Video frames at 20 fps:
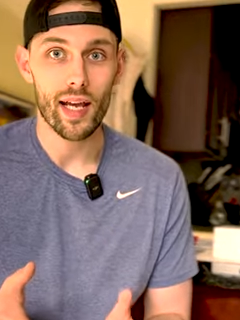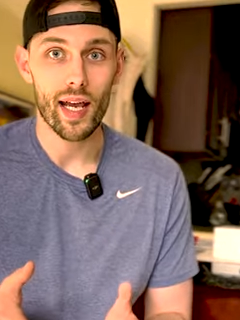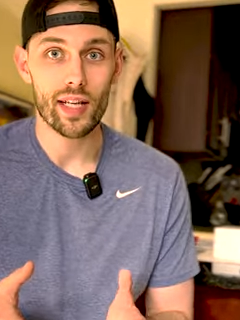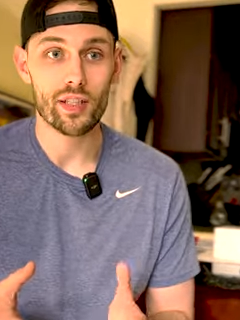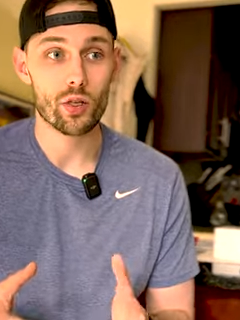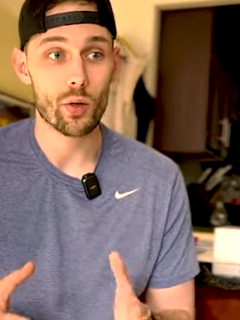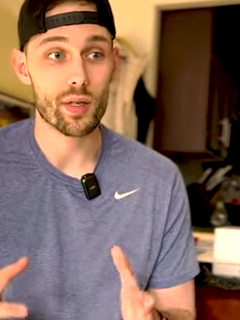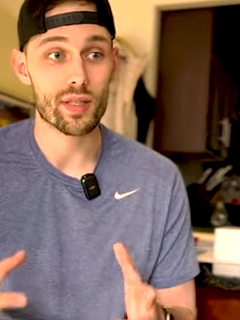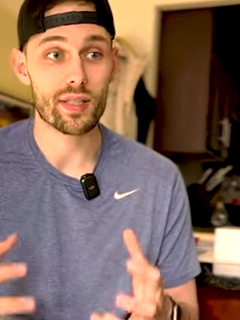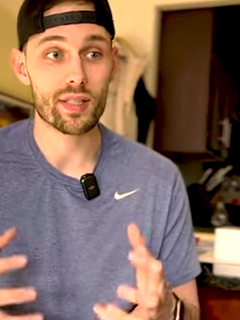And
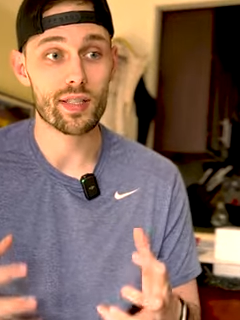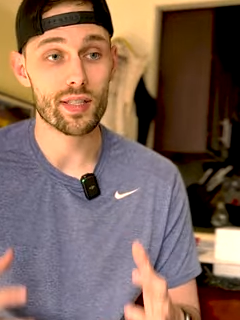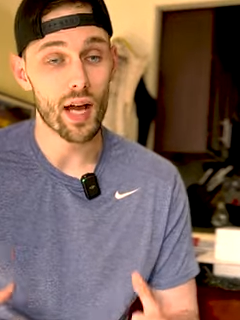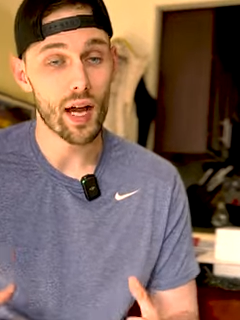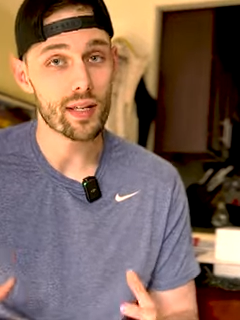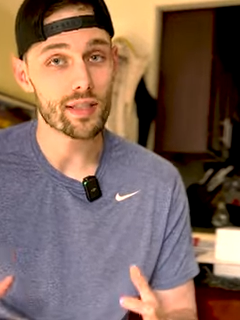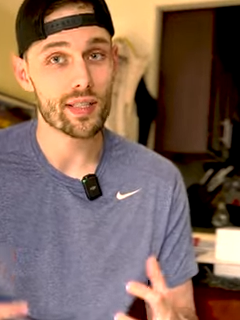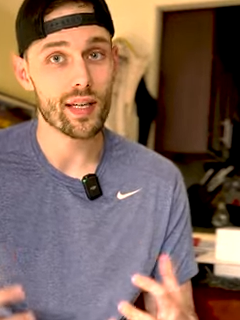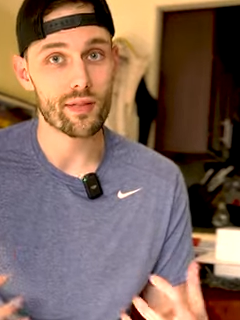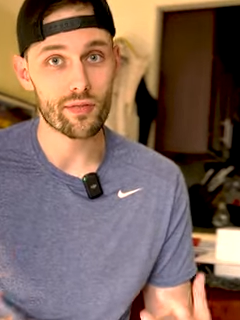so it
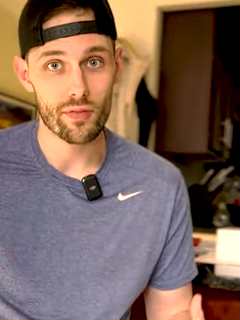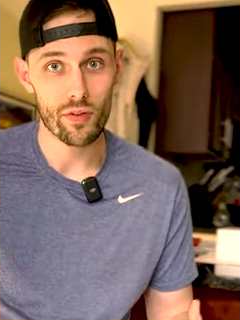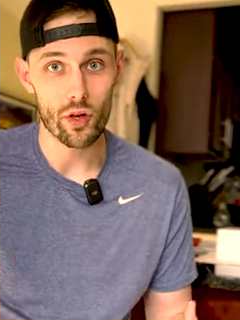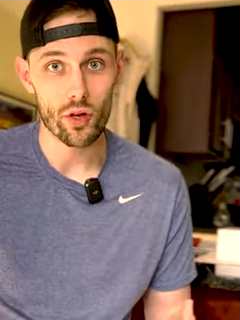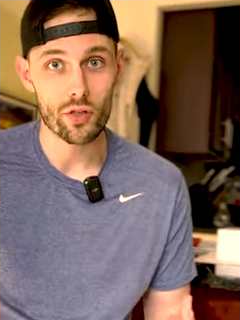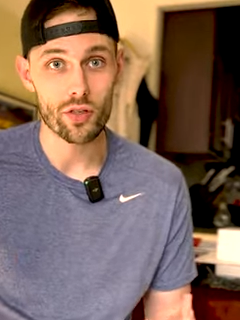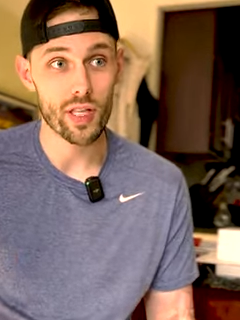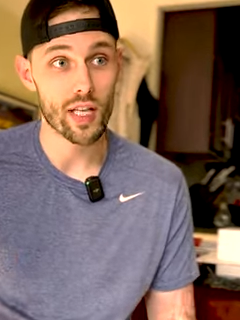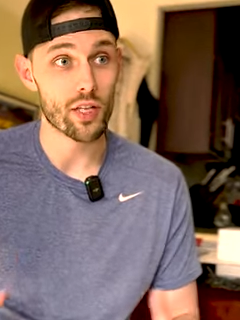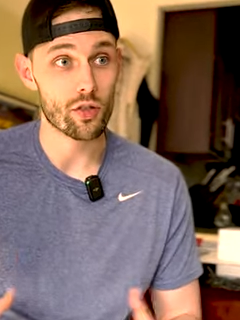sucks at
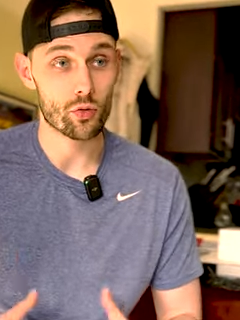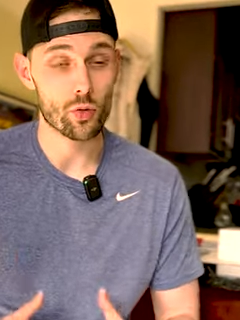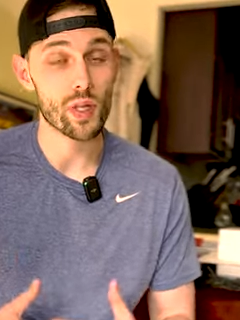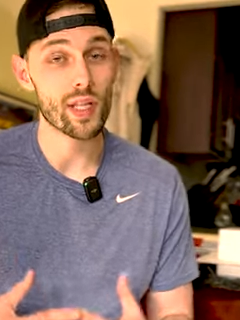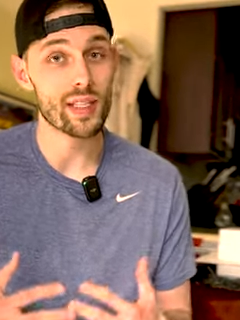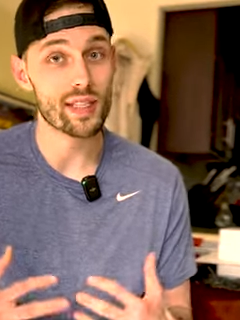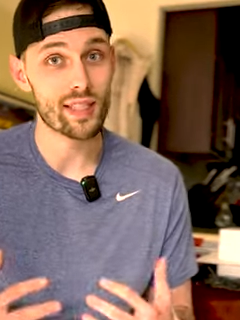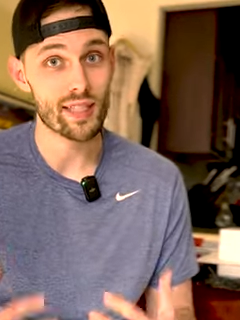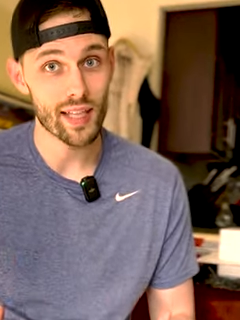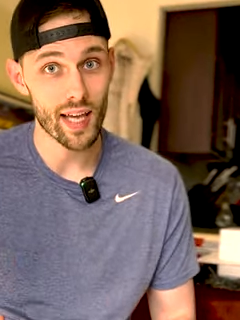first and it's
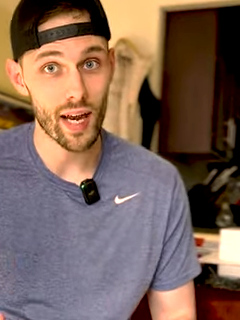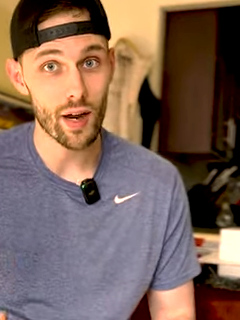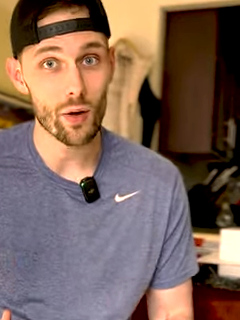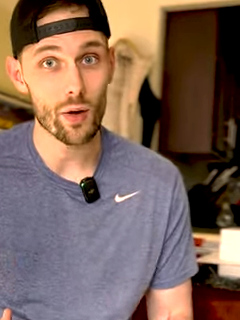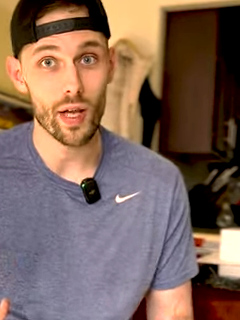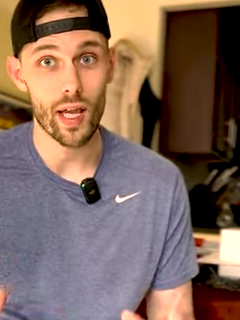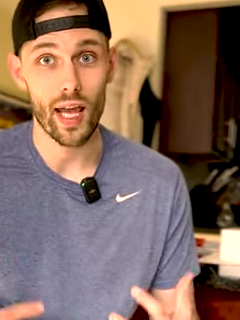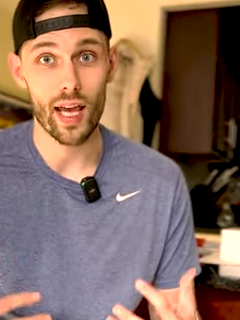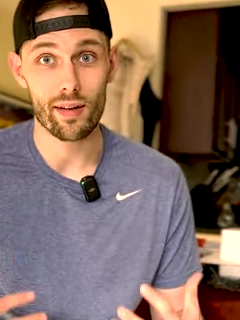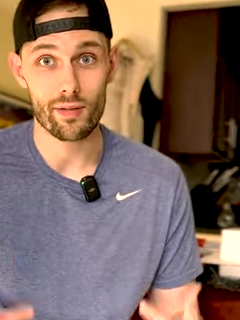really
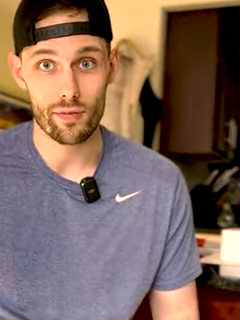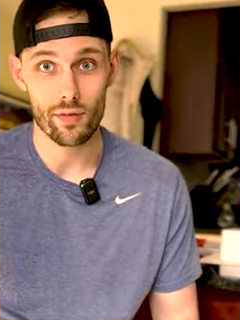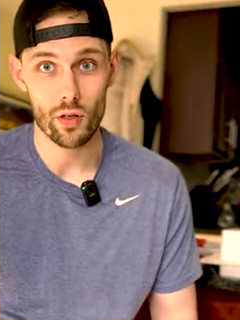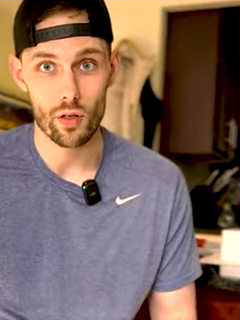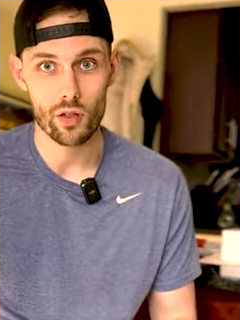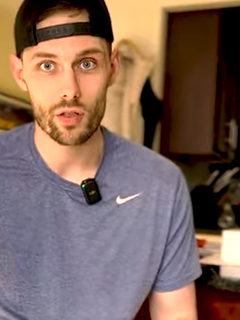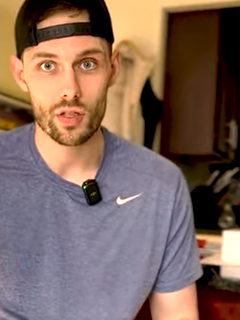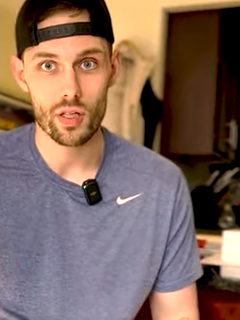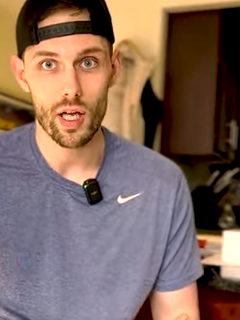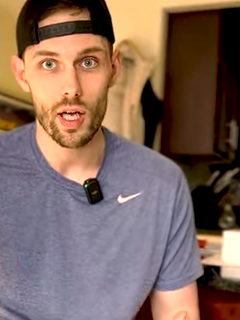scary at
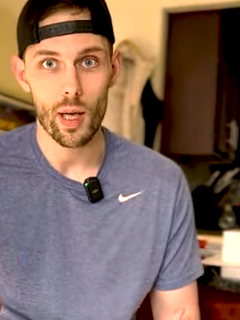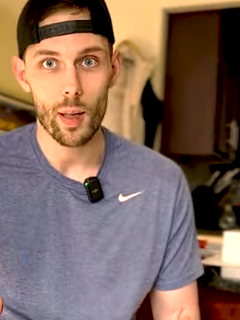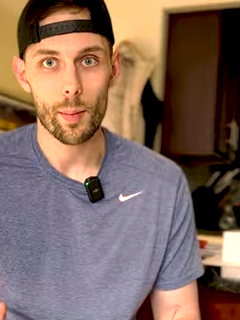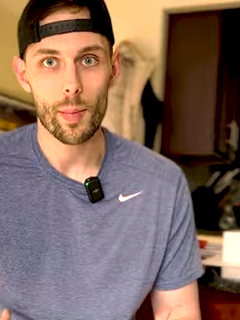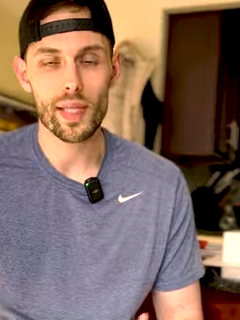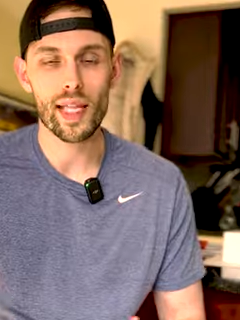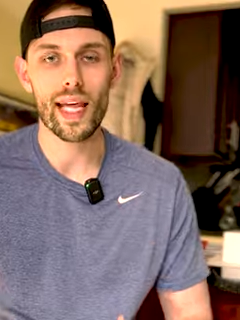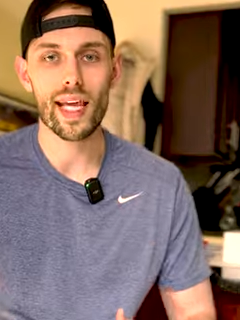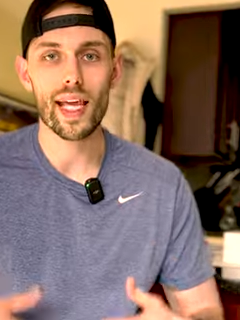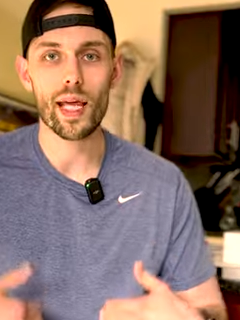first,
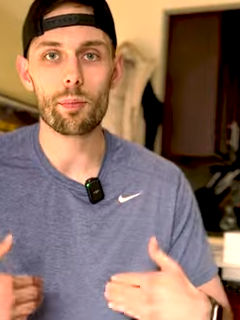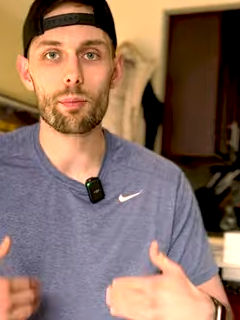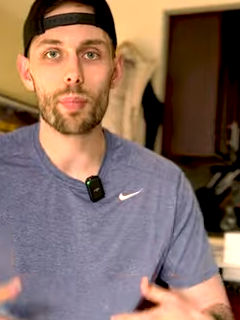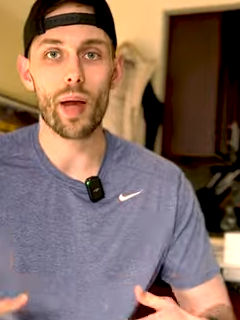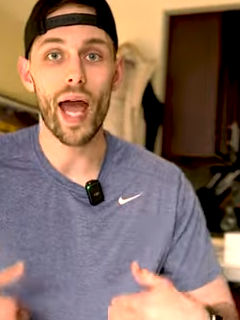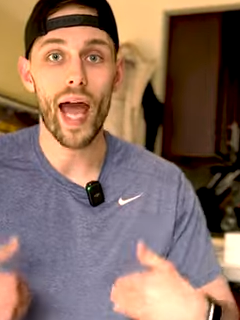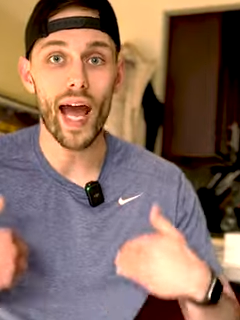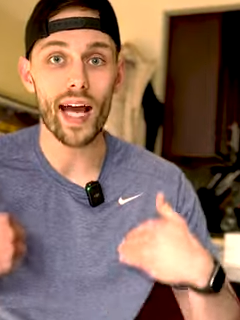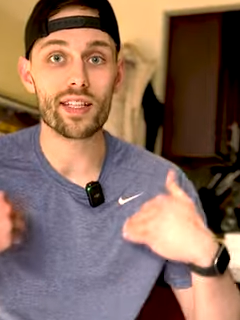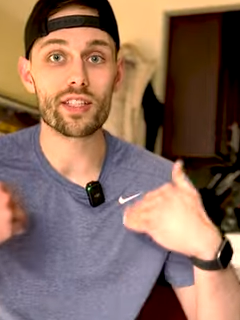but they get
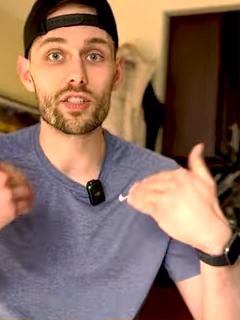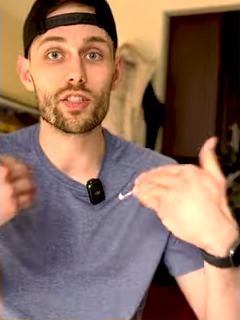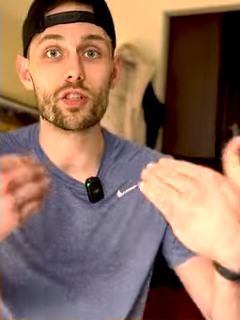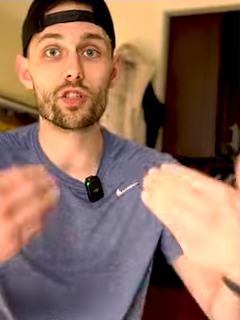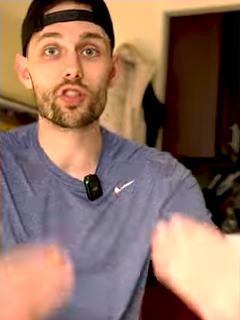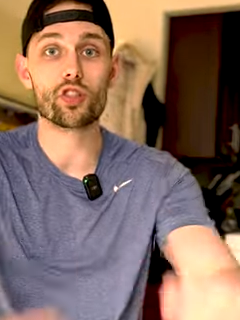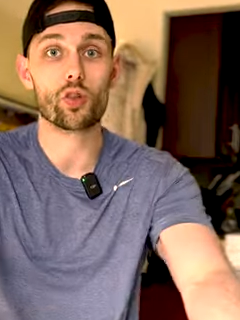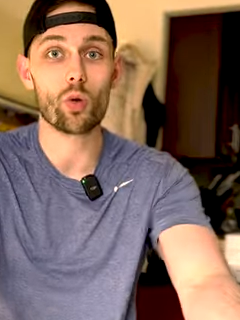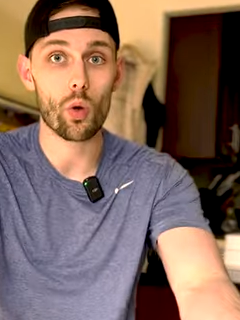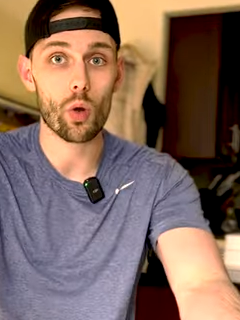past the
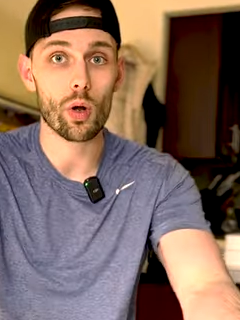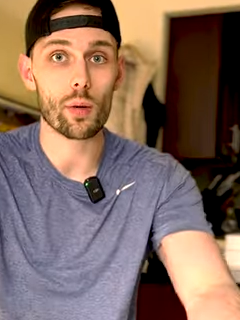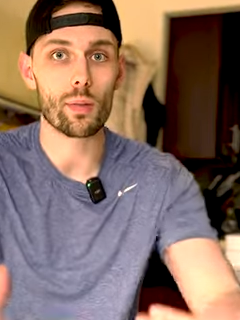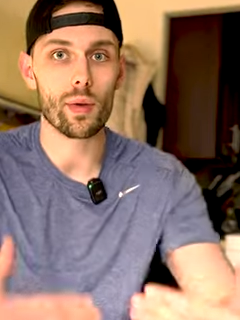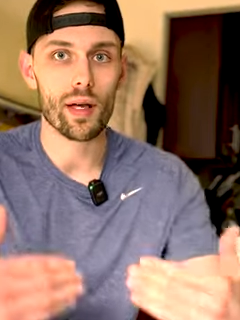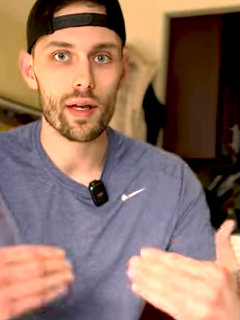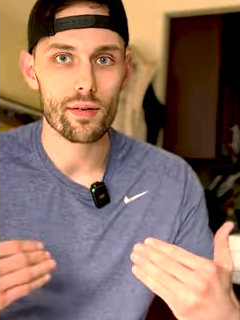storm